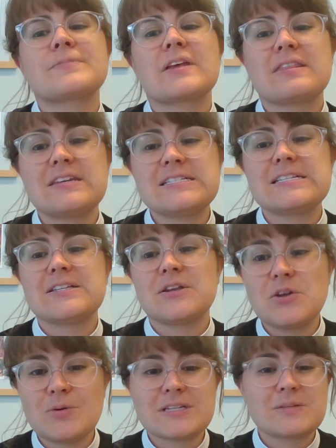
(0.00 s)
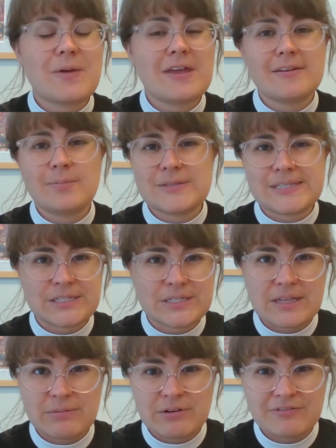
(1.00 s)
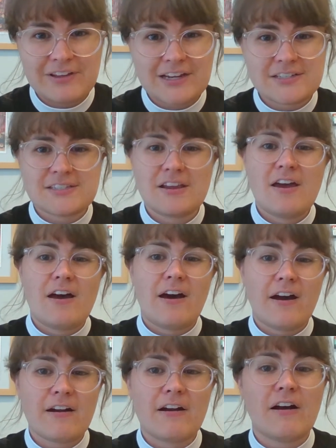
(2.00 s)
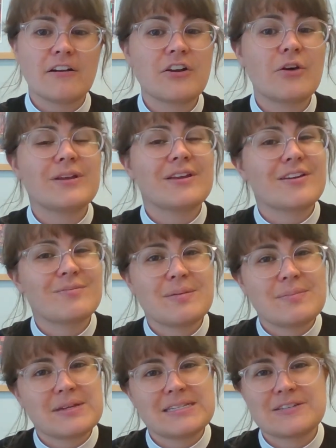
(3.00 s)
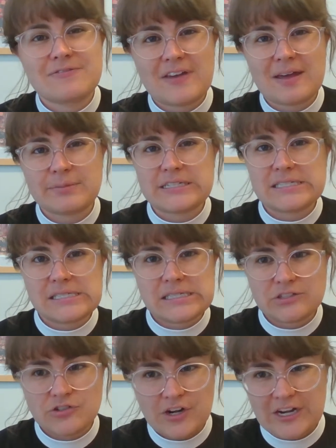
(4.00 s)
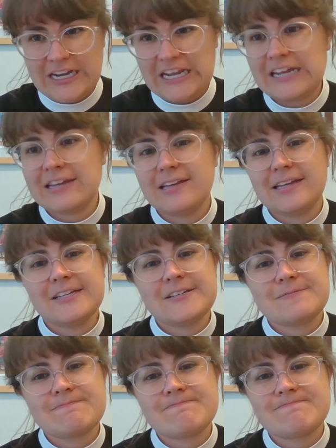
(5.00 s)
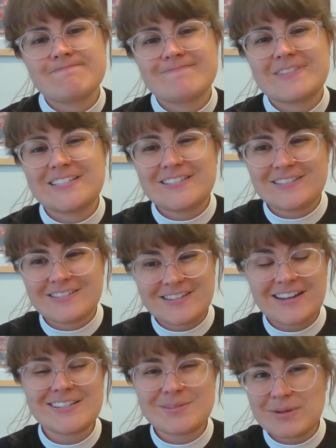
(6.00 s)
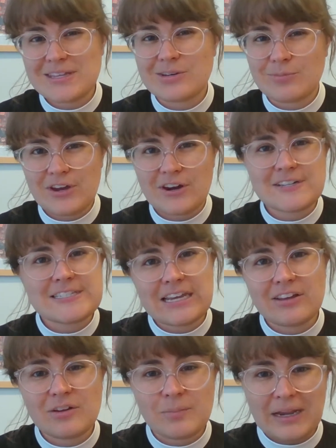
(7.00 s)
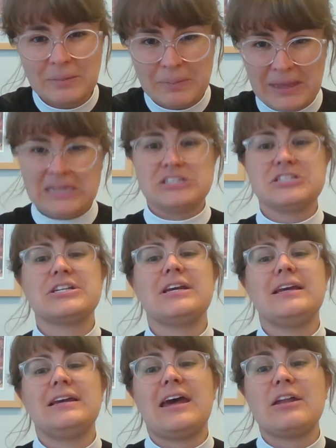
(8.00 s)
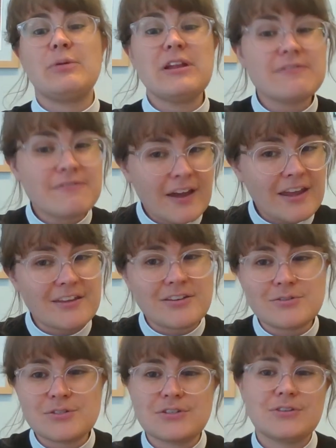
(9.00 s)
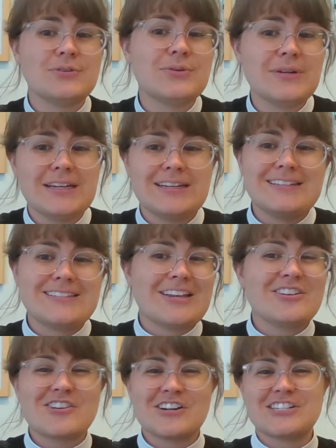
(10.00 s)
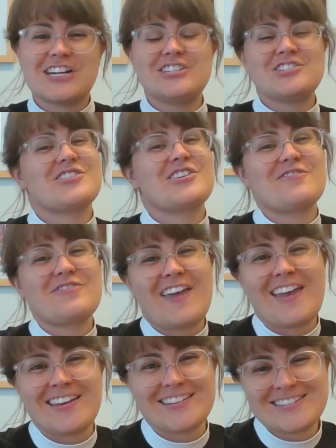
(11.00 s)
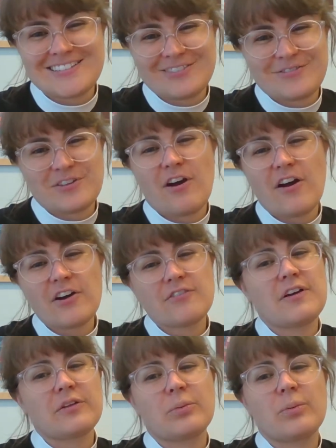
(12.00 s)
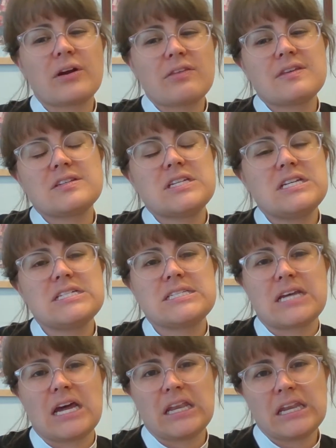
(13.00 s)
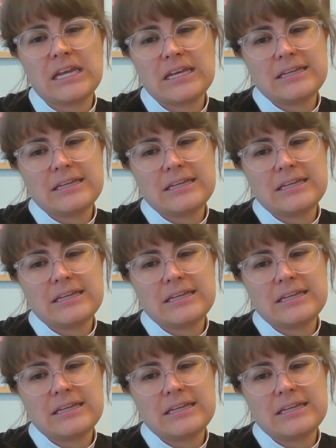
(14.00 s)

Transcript: This is a new expanded position that reflects our ongoing commitment to families at Trinity. This does mean that we are saying goodbye to Paige, and we invite you to send her a gesture of thanks for the heartfelt work that she has done.